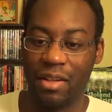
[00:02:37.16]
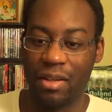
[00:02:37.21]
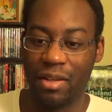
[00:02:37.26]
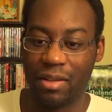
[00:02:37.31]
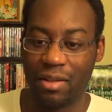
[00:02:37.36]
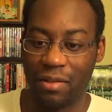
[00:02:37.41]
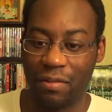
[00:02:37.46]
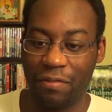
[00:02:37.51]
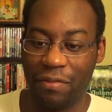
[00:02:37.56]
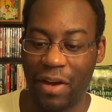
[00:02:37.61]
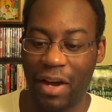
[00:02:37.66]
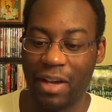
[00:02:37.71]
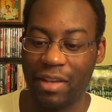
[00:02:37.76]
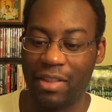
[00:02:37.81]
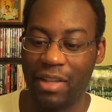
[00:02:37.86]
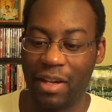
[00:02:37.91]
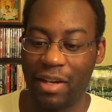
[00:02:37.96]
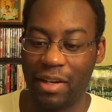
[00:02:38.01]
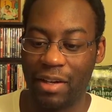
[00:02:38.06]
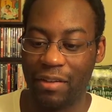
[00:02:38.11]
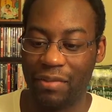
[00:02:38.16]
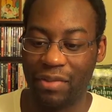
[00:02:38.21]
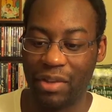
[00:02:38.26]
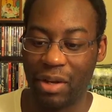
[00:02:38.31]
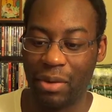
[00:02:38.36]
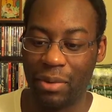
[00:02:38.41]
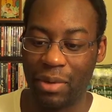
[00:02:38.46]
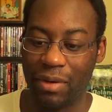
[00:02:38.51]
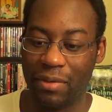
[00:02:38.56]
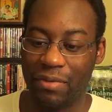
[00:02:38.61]
the fact that if
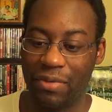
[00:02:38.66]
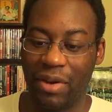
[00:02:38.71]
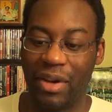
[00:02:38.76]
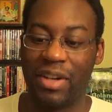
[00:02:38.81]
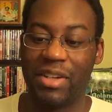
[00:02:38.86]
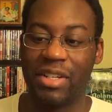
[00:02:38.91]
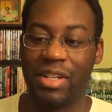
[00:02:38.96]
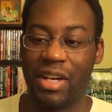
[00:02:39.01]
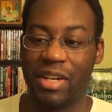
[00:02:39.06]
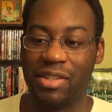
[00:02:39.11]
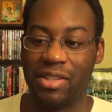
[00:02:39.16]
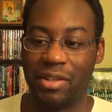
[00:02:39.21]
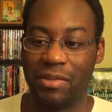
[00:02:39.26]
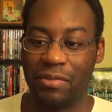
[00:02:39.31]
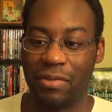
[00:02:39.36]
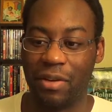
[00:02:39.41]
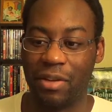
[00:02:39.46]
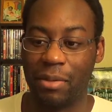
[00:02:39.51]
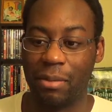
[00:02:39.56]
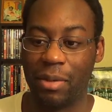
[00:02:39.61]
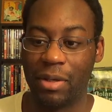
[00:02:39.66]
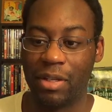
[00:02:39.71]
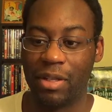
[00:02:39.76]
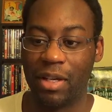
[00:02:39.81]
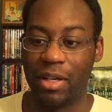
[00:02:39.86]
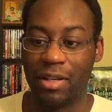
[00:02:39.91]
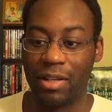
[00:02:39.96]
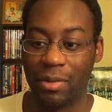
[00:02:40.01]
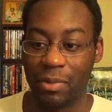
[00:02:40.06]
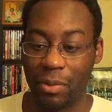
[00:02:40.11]
they would have franchised it from the
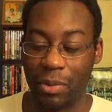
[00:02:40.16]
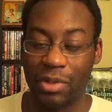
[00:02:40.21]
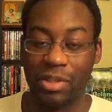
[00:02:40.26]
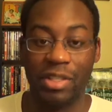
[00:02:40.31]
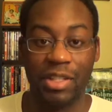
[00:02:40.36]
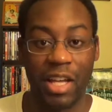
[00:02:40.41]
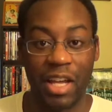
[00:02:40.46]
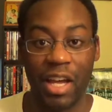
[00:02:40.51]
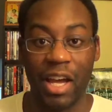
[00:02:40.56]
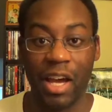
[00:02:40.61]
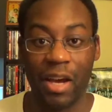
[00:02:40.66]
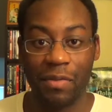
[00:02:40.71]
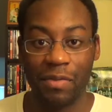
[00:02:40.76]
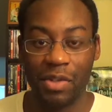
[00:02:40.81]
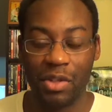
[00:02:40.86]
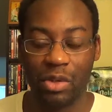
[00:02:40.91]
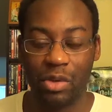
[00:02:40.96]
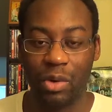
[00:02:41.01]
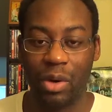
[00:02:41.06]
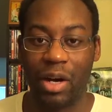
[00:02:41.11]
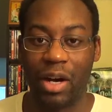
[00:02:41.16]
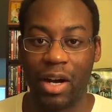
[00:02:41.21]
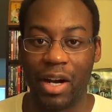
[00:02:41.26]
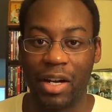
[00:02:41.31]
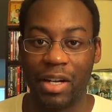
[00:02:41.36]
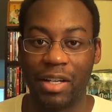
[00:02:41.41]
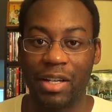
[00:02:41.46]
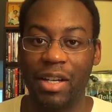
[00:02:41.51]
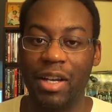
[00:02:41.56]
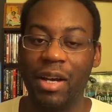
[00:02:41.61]
beginning, which they have
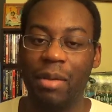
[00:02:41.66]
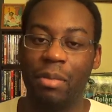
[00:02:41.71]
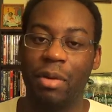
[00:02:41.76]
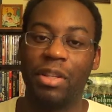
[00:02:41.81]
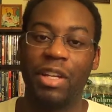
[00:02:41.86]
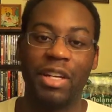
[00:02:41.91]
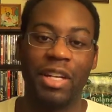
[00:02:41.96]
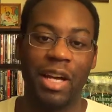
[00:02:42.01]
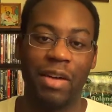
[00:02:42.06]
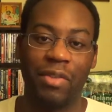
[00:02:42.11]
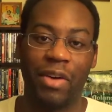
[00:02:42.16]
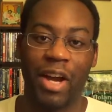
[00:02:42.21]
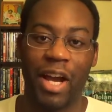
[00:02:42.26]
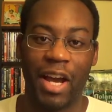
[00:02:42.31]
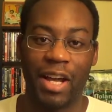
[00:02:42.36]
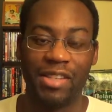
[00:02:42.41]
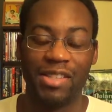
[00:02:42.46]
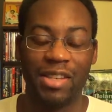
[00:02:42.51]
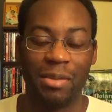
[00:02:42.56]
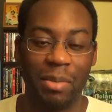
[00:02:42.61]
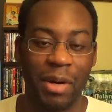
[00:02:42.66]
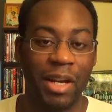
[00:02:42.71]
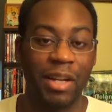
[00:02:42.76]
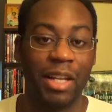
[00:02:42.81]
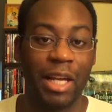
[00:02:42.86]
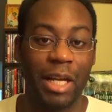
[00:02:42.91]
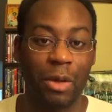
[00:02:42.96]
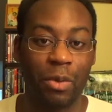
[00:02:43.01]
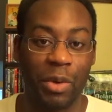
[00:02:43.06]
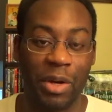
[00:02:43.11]
tried, but they never had somebody
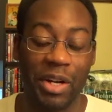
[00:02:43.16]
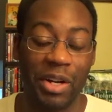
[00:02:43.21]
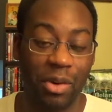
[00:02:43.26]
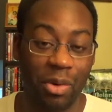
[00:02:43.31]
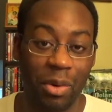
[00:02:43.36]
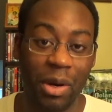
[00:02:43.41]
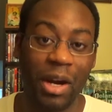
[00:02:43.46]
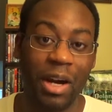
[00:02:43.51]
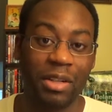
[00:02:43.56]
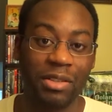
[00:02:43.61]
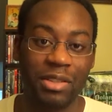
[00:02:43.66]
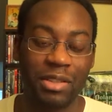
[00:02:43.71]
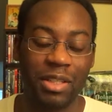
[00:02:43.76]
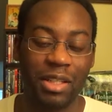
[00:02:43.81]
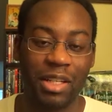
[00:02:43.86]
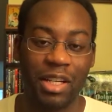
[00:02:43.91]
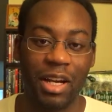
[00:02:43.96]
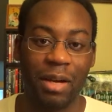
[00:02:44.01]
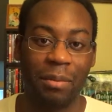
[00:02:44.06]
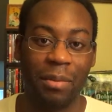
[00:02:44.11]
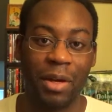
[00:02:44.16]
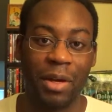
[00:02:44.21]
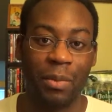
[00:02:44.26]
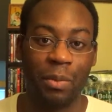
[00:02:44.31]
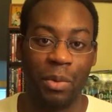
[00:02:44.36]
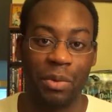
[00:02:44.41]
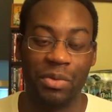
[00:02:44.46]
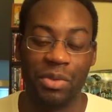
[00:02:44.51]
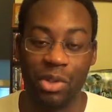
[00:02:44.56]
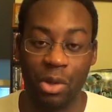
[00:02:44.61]
like Ray Kroc to come
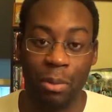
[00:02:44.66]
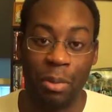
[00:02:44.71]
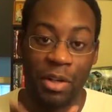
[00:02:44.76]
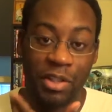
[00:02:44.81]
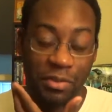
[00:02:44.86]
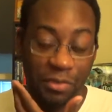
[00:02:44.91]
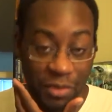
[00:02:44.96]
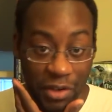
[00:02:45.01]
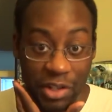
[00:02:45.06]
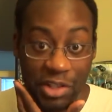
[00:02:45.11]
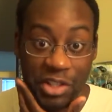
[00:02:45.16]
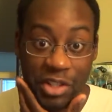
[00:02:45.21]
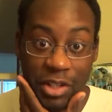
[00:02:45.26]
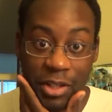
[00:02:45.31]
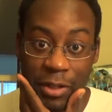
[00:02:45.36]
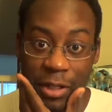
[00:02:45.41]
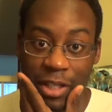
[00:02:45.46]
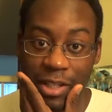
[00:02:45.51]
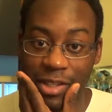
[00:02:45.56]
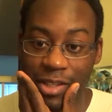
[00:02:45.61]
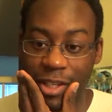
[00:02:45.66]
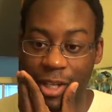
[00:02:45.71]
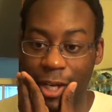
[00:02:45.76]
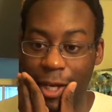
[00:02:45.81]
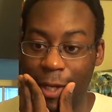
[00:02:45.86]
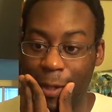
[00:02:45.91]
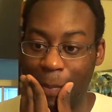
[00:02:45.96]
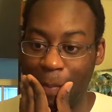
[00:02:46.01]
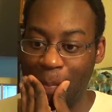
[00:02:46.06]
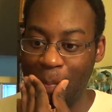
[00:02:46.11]
in with so much vision and
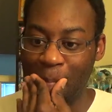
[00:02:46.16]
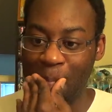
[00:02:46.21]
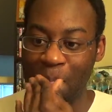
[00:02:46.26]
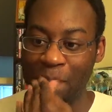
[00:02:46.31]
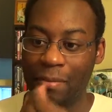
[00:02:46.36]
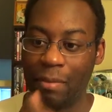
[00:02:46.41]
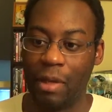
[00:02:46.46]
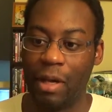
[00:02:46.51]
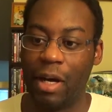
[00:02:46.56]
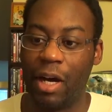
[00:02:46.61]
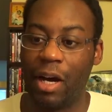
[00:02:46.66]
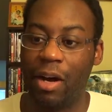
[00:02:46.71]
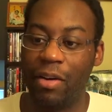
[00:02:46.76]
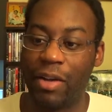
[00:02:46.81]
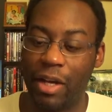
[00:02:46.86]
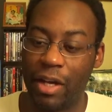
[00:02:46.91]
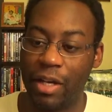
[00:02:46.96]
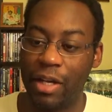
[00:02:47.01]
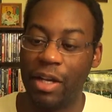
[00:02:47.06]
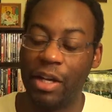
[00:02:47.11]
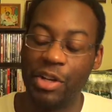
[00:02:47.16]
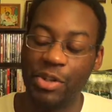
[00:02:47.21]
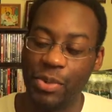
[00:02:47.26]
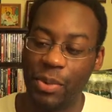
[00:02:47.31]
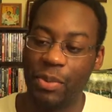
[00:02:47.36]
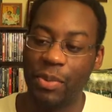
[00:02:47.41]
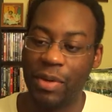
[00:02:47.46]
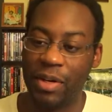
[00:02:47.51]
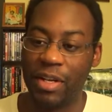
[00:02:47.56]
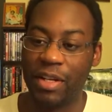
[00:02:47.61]
say, okay, here's
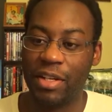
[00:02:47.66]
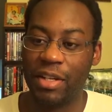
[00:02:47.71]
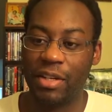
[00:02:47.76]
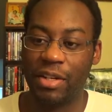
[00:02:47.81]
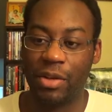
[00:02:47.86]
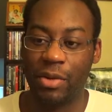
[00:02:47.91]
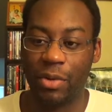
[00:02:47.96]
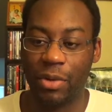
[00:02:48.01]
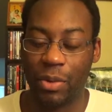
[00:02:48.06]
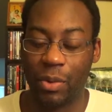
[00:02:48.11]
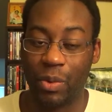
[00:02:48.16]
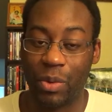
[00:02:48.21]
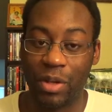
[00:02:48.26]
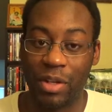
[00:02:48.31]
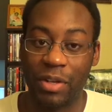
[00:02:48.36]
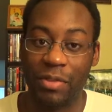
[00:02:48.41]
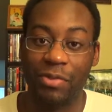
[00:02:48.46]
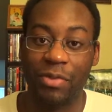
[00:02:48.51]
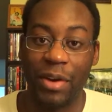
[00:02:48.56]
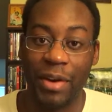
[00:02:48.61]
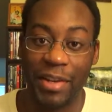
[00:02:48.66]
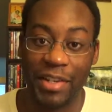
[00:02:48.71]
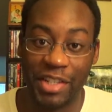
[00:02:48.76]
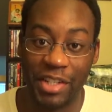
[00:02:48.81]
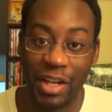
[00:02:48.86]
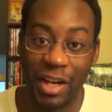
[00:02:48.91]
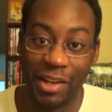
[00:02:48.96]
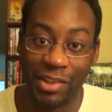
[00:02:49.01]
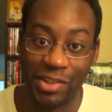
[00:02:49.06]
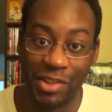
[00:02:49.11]
what we need to do to really
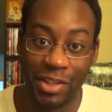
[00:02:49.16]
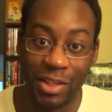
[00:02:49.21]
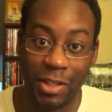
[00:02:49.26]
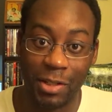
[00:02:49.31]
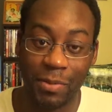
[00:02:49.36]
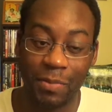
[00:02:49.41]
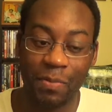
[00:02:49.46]
franchise it